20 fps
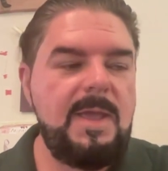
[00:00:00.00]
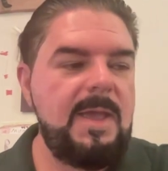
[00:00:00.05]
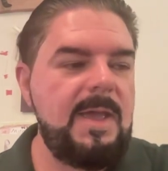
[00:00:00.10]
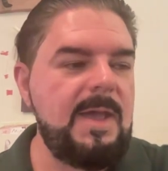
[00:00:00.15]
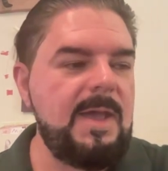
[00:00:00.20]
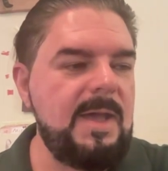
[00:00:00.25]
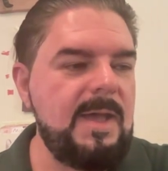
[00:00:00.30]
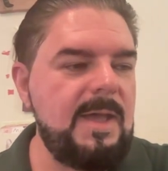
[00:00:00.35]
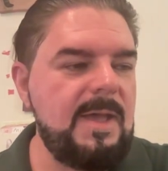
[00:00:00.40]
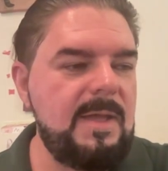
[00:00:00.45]

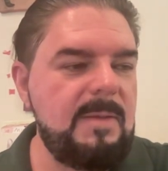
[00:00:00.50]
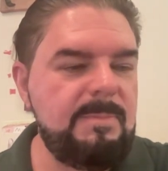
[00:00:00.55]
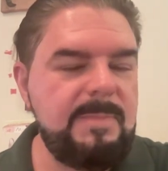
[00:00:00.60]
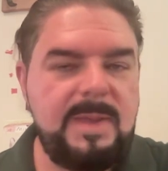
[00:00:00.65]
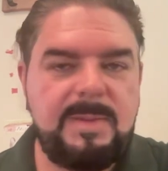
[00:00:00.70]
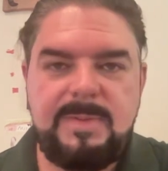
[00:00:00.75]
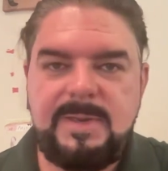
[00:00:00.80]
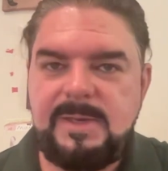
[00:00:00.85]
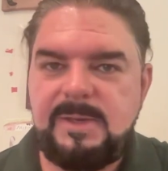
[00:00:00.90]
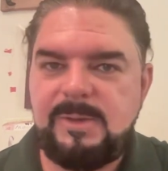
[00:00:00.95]
Uh,
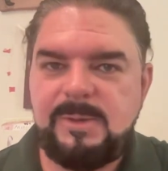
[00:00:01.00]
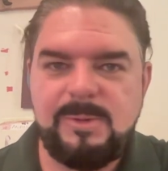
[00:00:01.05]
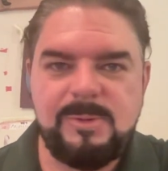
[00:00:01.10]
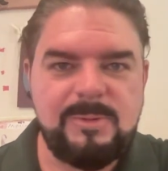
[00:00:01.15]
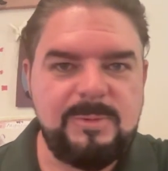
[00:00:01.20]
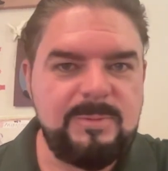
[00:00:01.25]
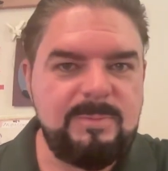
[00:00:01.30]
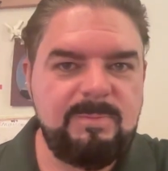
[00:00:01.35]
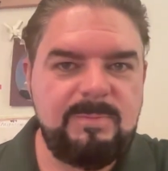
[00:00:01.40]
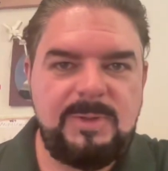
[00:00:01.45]
maybe
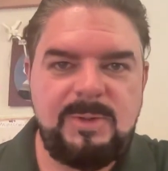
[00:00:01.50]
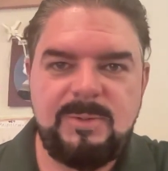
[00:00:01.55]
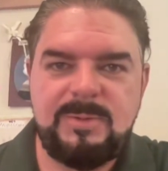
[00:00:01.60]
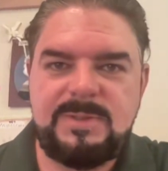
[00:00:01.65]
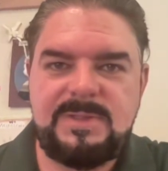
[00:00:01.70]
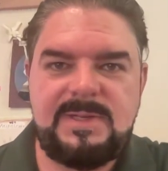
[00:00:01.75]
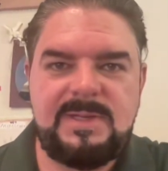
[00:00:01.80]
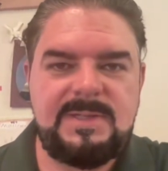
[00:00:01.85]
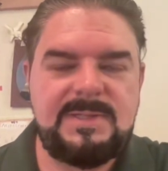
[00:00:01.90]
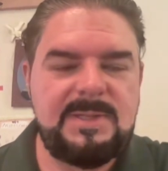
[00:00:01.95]
you'll you'll
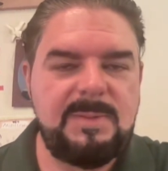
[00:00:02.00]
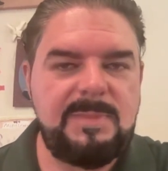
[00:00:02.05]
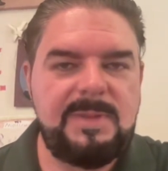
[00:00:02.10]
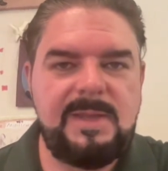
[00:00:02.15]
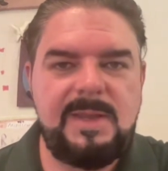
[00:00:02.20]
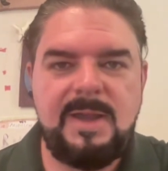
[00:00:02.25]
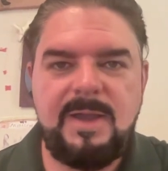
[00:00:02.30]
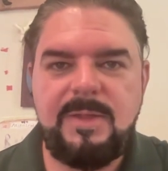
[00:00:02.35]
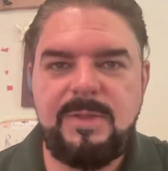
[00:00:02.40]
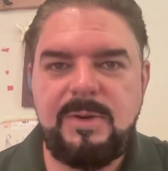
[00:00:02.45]
see some of
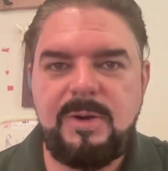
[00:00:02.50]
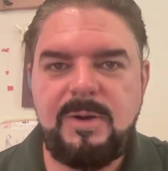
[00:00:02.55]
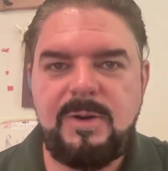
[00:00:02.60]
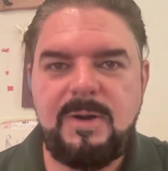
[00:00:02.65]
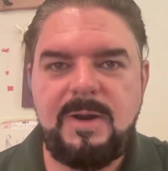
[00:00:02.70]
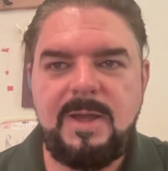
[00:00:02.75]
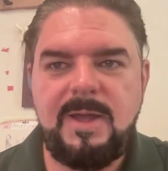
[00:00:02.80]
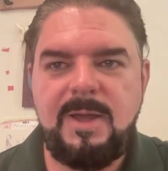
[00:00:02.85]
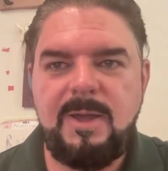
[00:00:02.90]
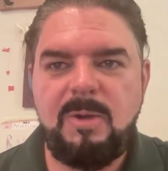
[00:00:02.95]
the
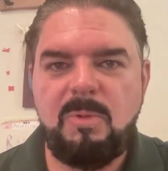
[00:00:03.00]
other uh,